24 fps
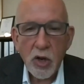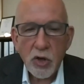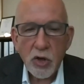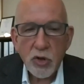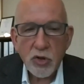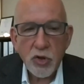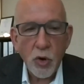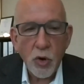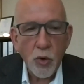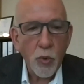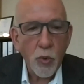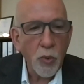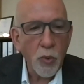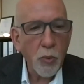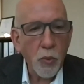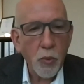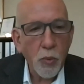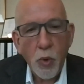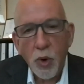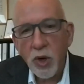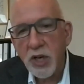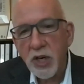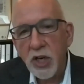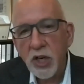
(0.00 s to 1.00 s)
So
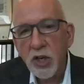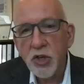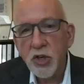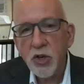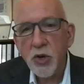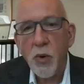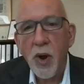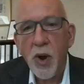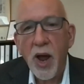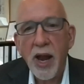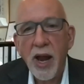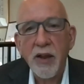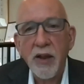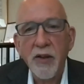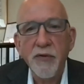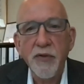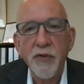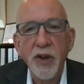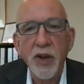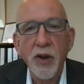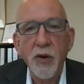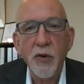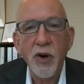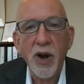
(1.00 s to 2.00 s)
what do you do? How do you
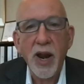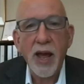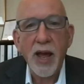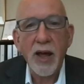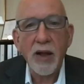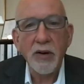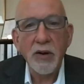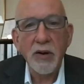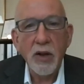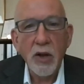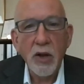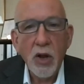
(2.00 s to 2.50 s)
figure it out?